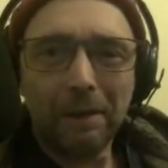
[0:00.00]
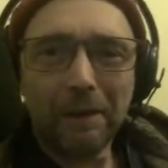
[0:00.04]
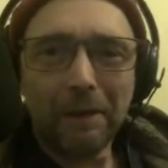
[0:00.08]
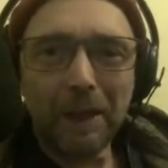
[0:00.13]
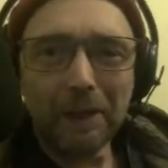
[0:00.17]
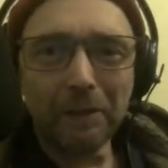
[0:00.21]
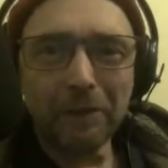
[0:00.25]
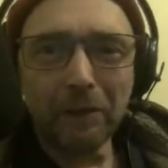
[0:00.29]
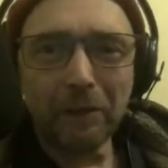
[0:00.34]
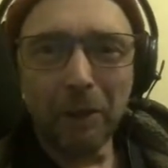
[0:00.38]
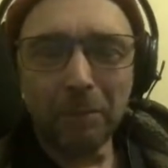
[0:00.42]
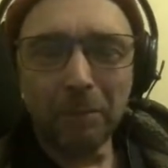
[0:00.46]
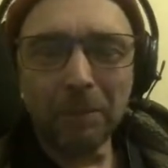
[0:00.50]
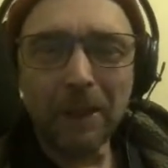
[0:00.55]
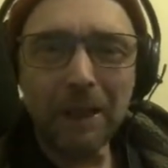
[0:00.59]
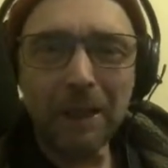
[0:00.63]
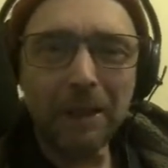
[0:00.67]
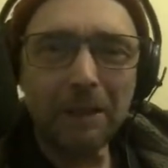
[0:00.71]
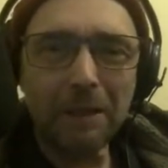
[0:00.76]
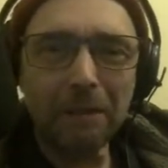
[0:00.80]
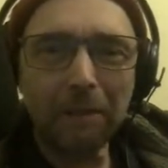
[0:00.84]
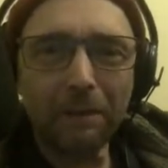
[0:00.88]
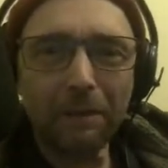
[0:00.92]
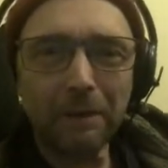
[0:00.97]
That's not
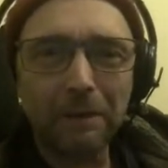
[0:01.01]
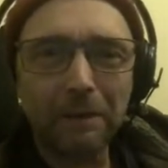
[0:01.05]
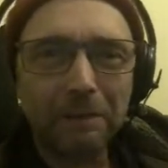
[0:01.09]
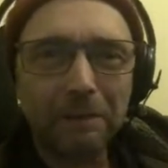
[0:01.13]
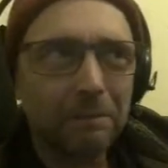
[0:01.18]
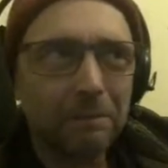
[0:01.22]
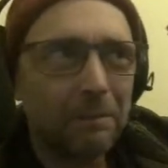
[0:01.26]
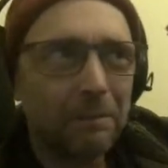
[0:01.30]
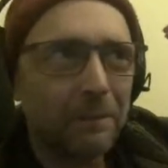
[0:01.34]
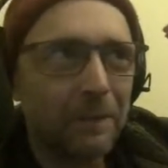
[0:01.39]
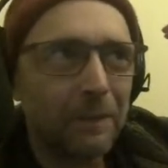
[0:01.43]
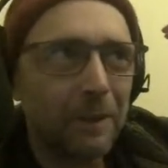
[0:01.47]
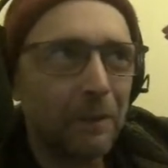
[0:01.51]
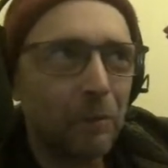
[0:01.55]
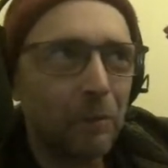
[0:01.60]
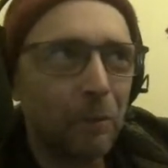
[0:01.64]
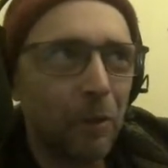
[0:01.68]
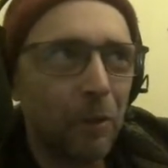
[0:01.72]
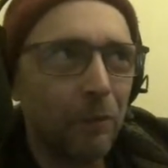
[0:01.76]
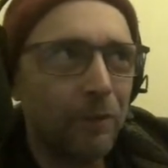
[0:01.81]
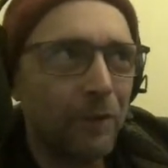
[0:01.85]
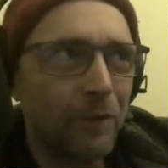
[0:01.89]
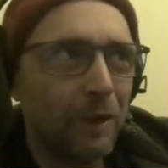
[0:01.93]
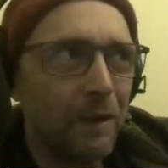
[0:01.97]
me
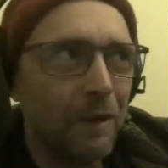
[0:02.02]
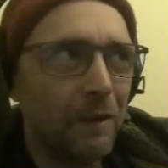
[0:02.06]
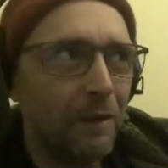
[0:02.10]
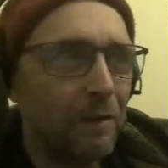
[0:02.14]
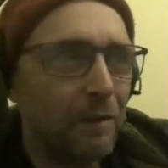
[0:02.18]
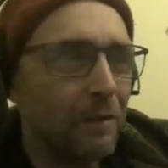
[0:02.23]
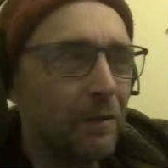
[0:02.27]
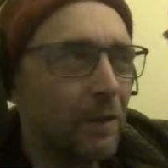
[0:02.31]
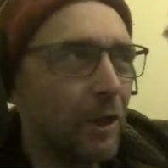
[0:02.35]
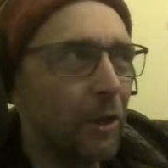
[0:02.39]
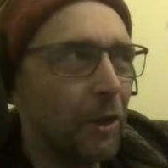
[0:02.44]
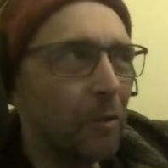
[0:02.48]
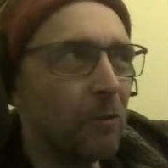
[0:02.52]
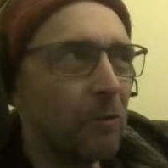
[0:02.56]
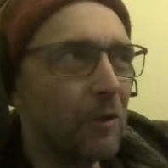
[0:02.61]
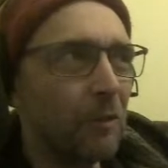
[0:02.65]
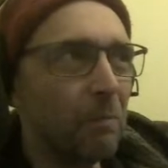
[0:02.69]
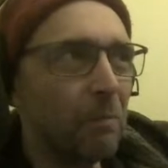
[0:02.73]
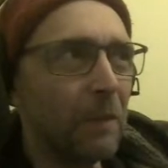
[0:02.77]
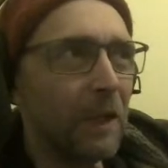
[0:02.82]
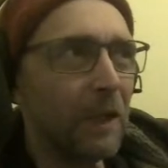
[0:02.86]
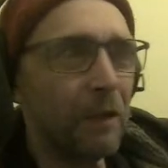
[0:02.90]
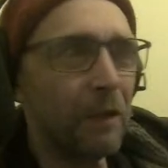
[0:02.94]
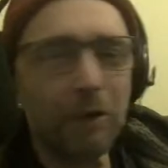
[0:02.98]
wanting you
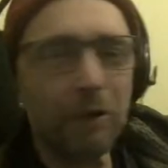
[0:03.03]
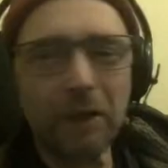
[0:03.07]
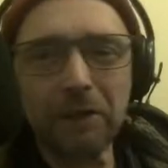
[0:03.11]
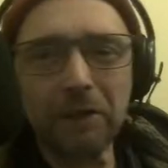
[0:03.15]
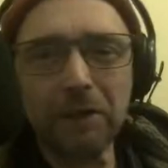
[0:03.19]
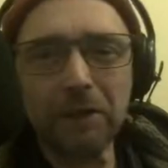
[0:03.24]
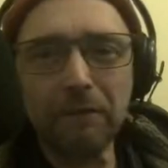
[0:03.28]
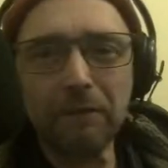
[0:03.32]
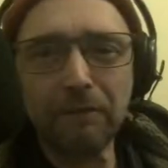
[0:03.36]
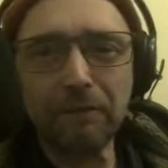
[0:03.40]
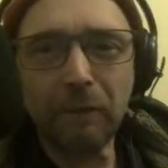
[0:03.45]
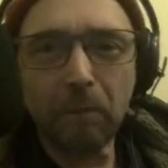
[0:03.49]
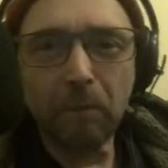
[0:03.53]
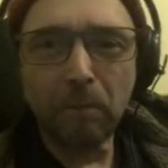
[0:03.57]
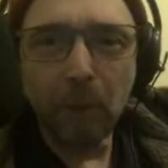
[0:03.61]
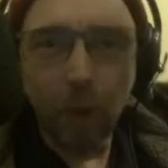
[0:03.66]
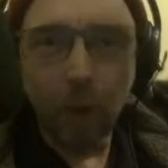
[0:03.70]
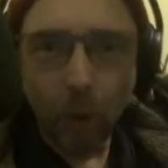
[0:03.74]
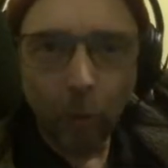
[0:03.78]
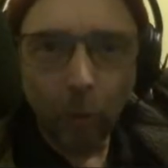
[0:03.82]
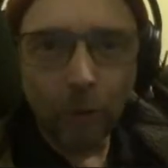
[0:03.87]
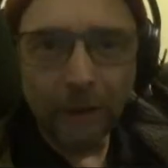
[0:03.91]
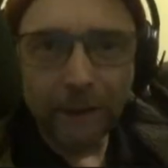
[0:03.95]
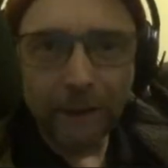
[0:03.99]
to be arrested for
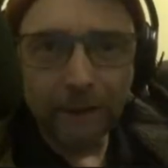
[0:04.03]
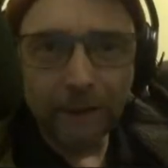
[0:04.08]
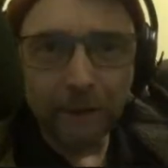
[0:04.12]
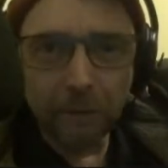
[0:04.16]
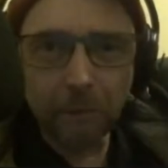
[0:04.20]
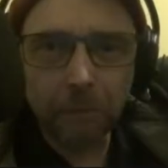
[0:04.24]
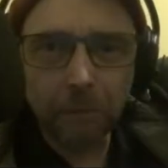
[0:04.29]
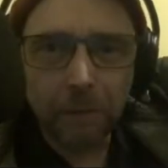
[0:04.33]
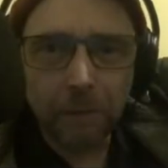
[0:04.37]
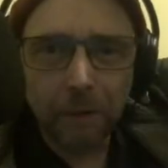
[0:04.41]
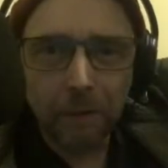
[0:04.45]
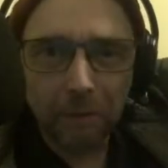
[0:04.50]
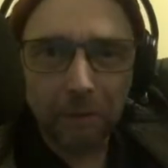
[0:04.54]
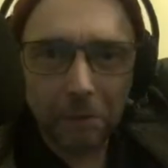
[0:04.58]
baldism.